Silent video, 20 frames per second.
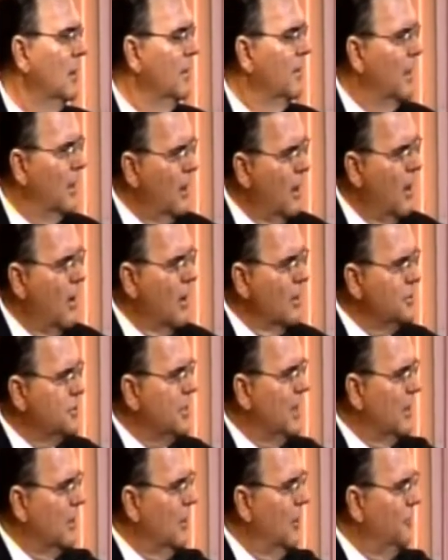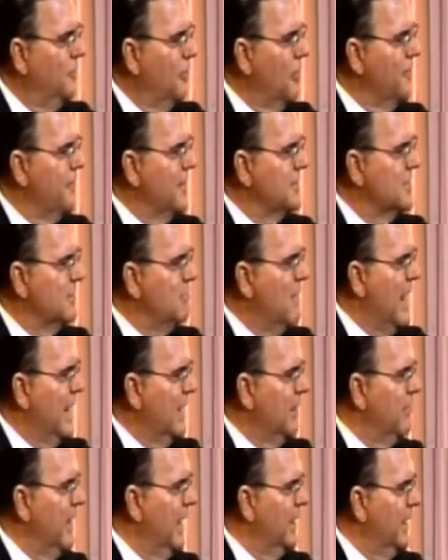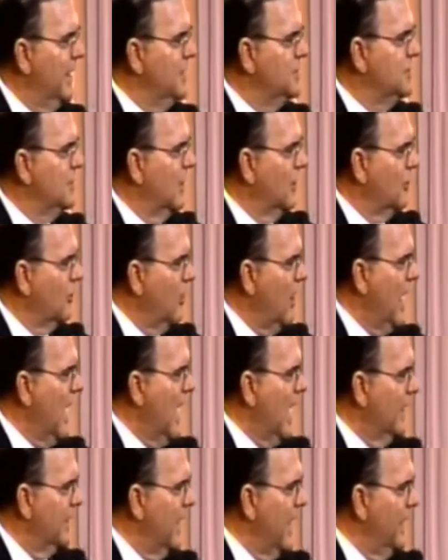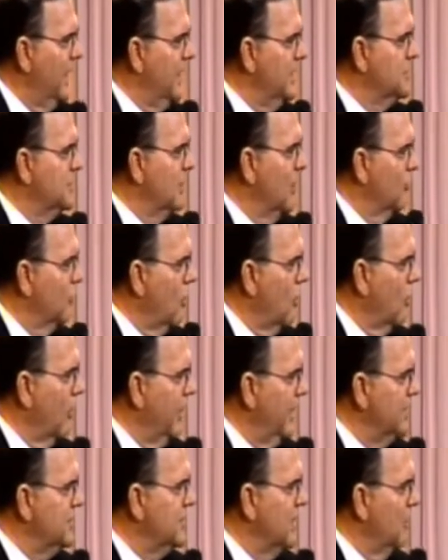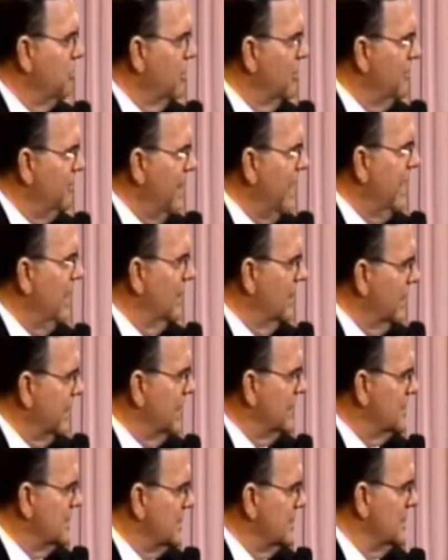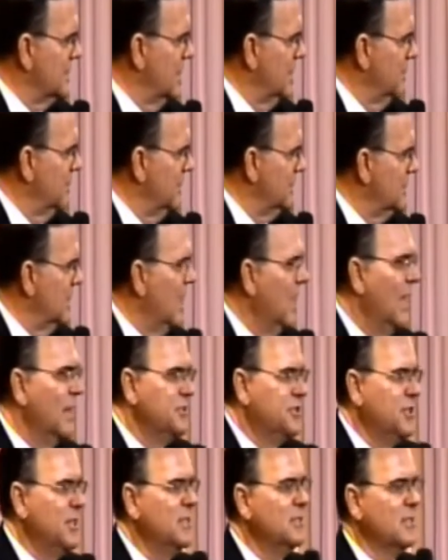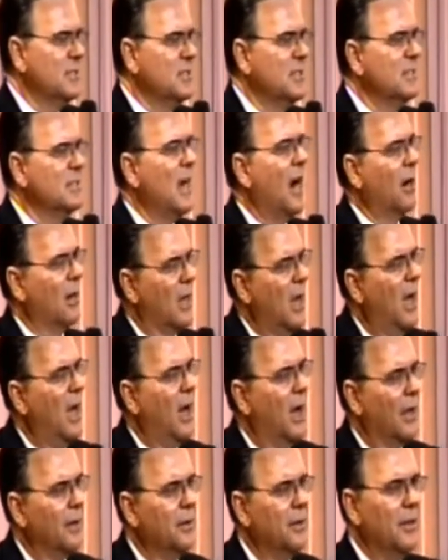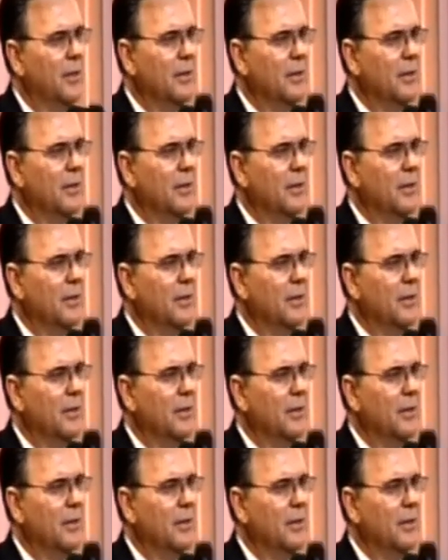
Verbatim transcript: The Lord shall go forth as a mighty man. He shall cry, yea, he shall roar. He shall prevail against his enemies. Jesus is our God.